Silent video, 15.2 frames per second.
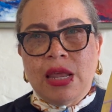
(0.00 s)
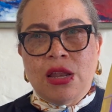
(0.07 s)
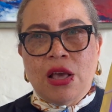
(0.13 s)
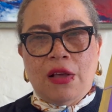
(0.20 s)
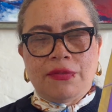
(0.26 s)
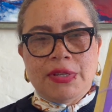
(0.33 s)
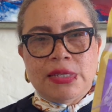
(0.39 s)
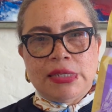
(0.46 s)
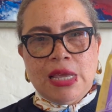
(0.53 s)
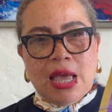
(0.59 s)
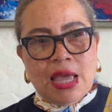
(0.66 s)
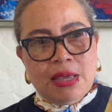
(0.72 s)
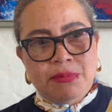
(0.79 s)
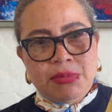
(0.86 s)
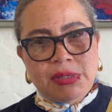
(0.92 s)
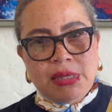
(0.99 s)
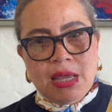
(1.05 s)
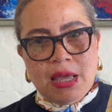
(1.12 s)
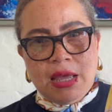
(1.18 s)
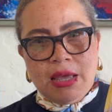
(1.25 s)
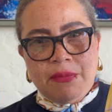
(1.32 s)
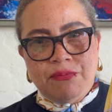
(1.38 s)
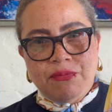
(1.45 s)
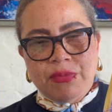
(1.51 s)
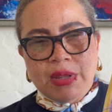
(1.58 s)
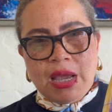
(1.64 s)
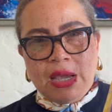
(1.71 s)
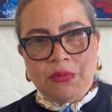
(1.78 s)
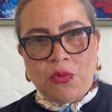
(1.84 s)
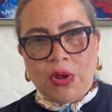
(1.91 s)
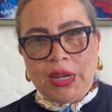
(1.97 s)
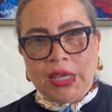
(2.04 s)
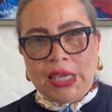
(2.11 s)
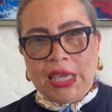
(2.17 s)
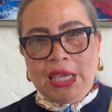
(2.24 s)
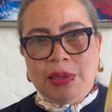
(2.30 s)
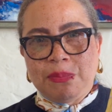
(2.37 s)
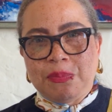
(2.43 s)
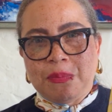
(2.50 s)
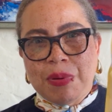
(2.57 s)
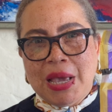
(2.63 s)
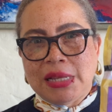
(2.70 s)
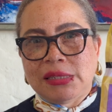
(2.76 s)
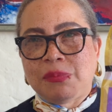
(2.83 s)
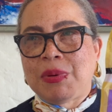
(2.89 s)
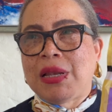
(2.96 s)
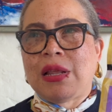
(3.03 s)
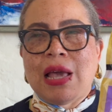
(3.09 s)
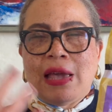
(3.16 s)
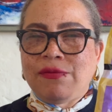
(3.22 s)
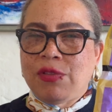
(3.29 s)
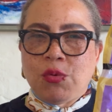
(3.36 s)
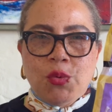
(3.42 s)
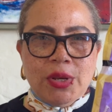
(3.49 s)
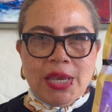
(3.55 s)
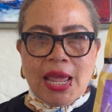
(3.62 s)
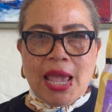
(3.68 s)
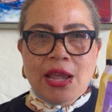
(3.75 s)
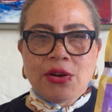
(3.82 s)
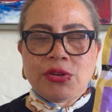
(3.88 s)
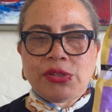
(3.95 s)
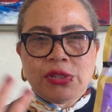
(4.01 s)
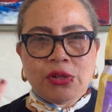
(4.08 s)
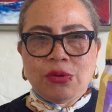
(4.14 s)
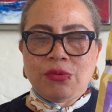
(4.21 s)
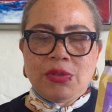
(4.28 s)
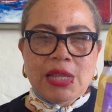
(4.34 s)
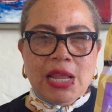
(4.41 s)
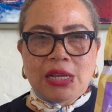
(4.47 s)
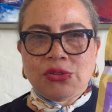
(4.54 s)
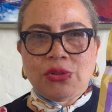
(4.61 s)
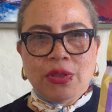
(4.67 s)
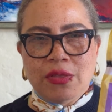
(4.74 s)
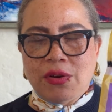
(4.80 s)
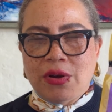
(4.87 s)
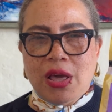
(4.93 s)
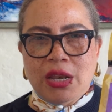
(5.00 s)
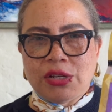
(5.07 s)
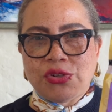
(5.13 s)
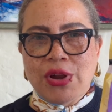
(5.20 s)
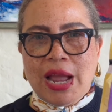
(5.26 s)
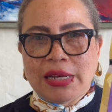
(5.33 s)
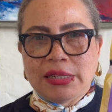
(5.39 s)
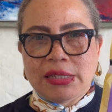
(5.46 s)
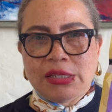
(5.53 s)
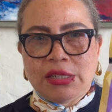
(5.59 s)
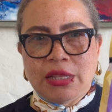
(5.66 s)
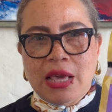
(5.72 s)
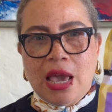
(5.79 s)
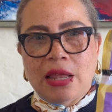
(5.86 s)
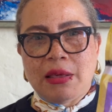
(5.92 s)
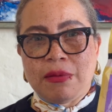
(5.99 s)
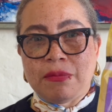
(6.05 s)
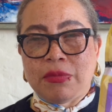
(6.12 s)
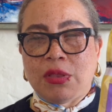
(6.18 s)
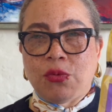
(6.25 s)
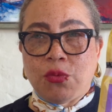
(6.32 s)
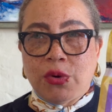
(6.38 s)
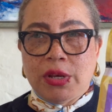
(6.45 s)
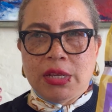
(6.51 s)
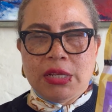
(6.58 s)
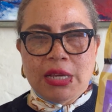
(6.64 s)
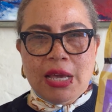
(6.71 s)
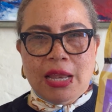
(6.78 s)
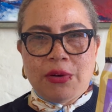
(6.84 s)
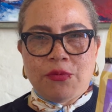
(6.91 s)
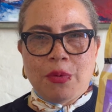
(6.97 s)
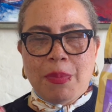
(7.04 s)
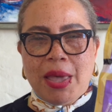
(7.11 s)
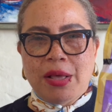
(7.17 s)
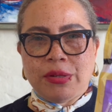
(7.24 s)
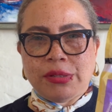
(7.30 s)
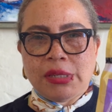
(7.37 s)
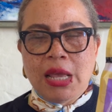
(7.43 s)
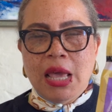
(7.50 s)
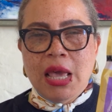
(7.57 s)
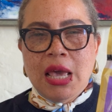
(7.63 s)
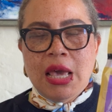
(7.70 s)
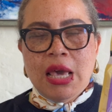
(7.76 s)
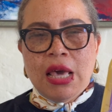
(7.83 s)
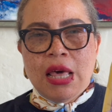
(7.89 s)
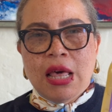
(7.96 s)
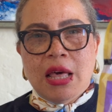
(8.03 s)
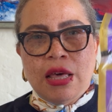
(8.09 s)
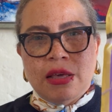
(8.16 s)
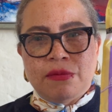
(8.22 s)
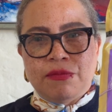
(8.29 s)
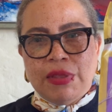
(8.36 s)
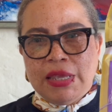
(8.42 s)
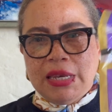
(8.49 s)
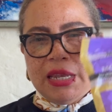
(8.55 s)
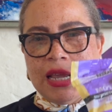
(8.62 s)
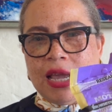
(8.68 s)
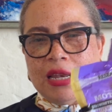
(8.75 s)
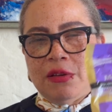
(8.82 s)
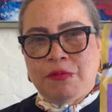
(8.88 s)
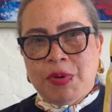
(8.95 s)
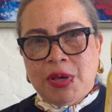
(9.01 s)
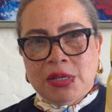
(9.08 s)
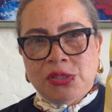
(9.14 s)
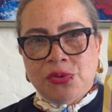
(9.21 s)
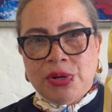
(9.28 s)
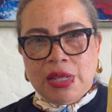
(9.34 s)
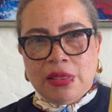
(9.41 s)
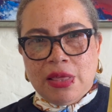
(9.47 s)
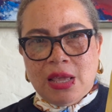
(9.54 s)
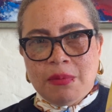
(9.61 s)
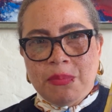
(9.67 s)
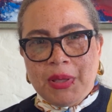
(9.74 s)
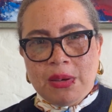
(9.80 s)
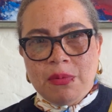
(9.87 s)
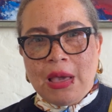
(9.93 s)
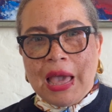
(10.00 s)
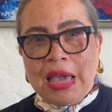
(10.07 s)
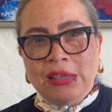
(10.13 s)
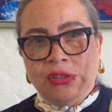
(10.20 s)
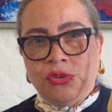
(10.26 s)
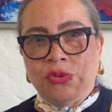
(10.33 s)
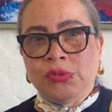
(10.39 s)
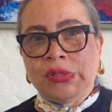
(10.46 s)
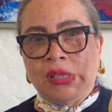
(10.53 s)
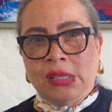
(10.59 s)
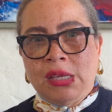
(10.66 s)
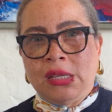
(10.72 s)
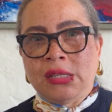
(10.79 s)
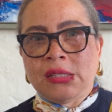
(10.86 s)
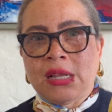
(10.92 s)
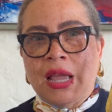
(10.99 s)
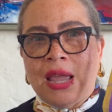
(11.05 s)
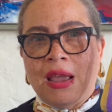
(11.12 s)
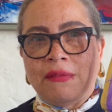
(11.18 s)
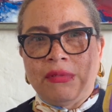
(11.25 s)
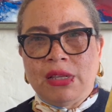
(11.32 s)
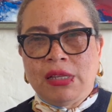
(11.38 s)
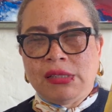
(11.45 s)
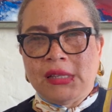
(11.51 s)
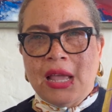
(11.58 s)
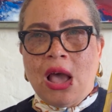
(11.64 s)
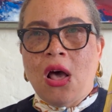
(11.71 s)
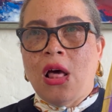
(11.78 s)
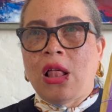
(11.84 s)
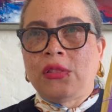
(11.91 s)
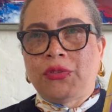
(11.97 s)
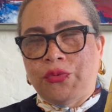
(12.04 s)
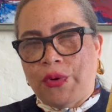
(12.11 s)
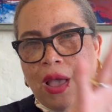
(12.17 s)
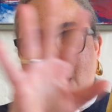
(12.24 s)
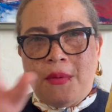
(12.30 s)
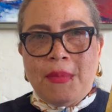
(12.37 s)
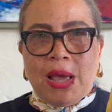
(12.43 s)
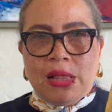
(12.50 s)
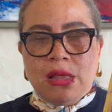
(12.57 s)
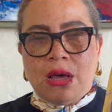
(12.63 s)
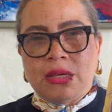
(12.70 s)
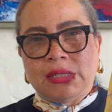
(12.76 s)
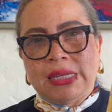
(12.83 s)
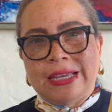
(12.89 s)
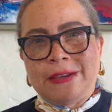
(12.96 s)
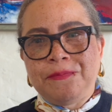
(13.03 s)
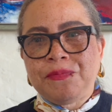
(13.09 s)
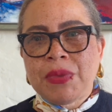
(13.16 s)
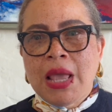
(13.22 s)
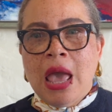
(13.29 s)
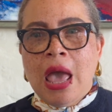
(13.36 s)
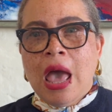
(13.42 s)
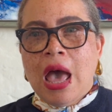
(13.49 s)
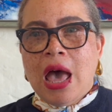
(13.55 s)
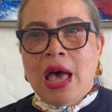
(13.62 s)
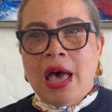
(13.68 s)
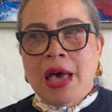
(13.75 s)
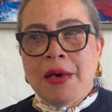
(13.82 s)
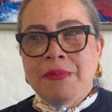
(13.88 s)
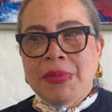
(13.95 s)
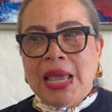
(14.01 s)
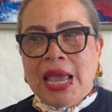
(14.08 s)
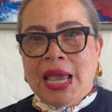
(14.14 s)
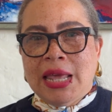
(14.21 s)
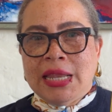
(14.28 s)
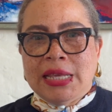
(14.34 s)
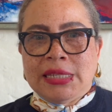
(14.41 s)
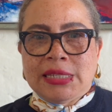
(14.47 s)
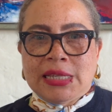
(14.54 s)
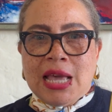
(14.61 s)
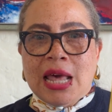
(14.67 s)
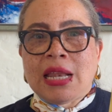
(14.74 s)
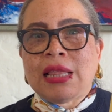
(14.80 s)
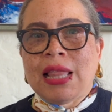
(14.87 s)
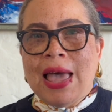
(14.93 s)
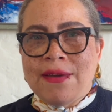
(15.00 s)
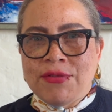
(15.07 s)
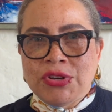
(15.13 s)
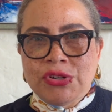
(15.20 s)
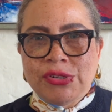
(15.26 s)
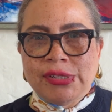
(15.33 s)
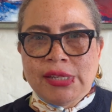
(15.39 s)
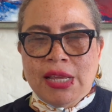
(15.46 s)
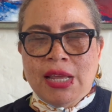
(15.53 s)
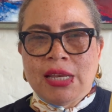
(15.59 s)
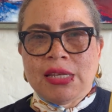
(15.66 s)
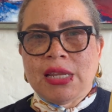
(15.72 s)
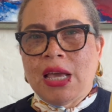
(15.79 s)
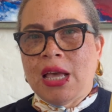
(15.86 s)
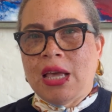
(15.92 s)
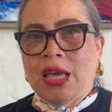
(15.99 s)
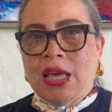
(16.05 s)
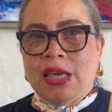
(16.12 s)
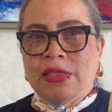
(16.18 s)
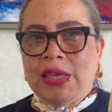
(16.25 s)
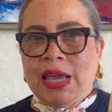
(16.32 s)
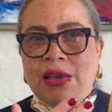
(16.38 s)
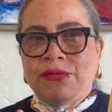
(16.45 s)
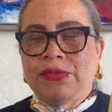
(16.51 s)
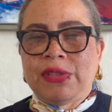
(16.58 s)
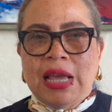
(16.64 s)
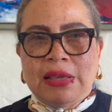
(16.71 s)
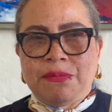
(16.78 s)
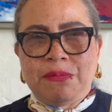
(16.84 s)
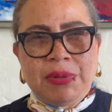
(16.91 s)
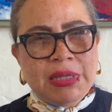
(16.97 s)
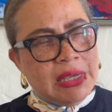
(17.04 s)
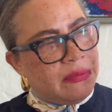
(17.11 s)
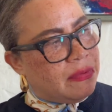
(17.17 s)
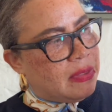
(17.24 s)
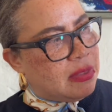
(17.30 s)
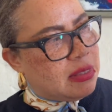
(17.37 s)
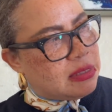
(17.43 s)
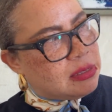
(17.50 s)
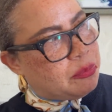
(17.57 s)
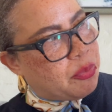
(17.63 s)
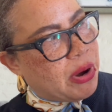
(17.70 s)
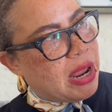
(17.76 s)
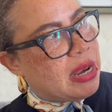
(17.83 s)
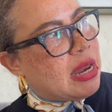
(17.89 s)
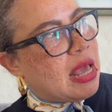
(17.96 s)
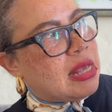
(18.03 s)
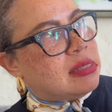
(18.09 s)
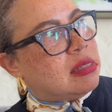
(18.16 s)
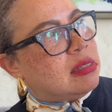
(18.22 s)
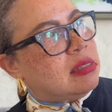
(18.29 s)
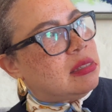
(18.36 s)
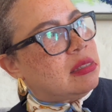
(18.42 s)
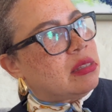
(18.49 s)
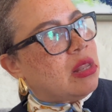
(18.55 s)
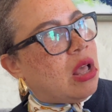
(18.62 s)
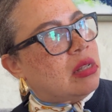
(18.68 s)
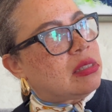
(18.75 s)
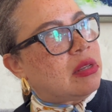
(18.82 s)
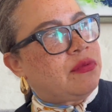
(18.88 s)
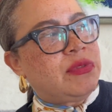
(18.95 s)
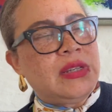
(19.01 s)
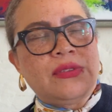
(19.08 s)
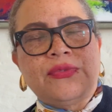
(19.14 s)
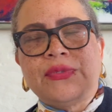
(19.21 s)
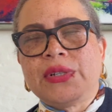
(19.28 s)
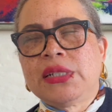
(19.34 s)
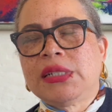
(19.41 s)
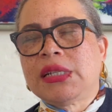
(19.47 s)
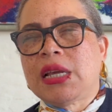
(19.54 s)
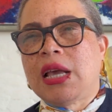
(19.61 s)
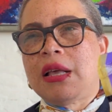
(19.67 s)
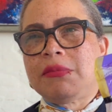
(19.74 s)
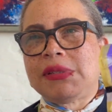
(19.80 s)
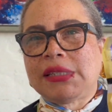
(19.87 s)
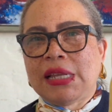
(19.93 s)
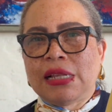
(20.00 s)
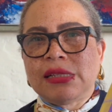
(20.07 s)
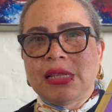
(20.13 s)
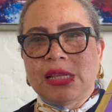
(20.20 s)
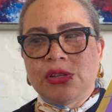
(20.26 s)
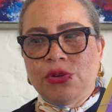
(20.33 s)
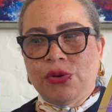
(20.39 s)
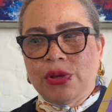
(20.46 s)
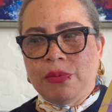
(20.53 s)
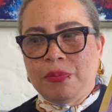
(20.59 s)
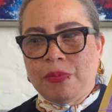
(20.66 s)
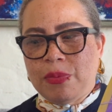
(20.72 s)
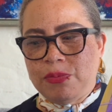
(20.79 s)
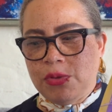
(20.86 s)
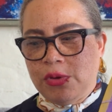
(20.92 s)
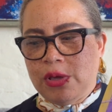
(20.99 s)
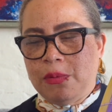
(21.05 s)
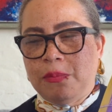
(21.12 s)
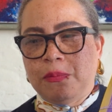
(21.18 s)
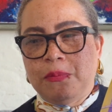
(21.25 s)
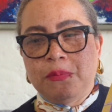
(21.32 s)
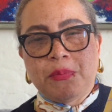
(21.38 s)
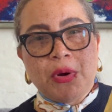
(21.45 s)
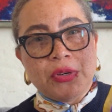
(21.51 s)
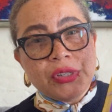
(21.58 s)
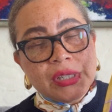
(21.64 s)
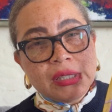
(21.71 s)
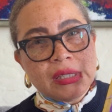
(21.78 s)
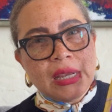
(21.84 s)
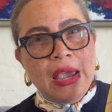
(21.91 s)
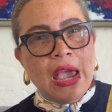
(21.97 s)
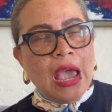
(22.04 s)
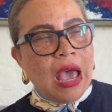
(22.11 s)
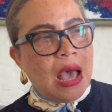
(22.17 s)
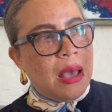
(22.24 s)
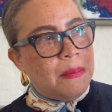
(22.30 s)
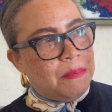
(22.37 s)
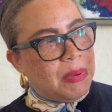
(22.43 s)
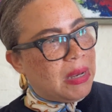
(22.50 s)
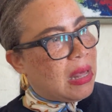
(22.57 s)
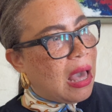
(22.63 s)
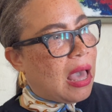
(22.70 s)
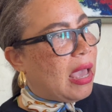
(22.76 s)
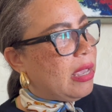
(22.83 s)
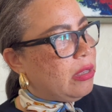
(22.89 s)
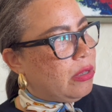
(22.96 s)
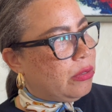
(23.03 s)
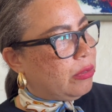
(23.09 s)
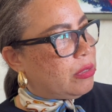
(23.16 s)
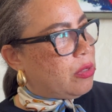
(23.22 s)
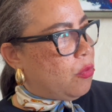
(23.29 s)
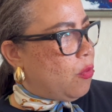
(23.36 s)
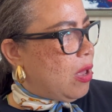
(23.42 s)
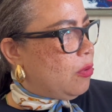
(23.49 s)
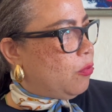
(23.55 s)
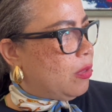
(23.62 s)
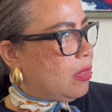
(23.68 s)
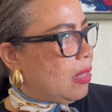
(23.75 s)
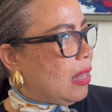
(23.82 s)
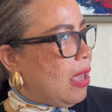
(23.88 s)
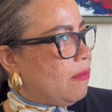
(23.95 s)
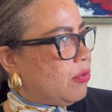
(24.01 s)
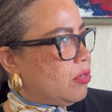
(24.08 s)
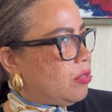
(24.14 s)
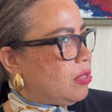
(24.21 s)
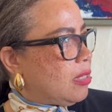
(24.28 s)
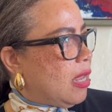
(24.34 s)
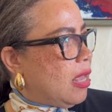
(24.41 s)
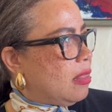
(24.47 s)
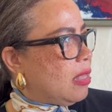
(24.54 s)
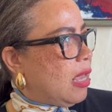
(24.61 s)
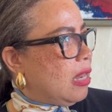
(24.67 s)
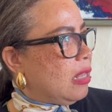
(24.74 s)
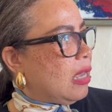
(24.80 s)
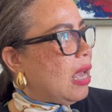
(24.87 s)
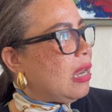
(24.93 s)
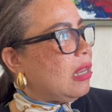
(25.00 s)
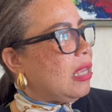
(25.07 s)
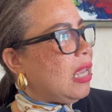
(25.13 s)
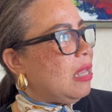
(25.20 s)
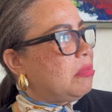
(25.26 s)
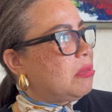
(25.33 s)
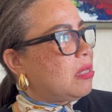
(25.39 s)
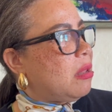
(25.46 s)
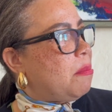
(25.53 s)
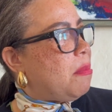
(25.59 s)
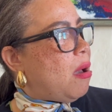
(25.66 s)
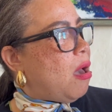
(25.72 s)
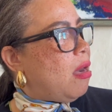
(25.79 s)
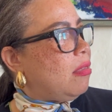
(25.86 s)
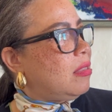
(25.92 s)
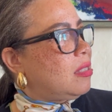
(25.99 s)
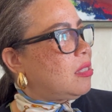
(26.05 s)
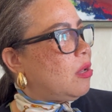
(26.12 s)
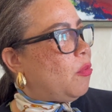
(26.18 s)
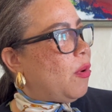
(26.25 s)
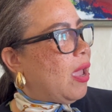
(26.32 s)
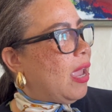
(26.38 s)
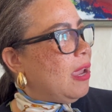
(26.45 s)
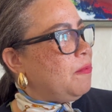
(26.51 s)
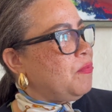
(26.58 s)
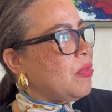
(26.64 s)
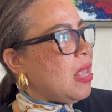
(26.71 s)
oftentimes I want to keep pests, but I have the wooden hanger, so naturally they're not attracted to that, and the wood kind of repels any kind of bugs or anything. But I use these. I have these all throughout my closet. And it's got a lavender scent. They have, I believe this brand has lots of different scents that you could purchase. But I use the one with the lavender scent, and it kind of keeps the moths away.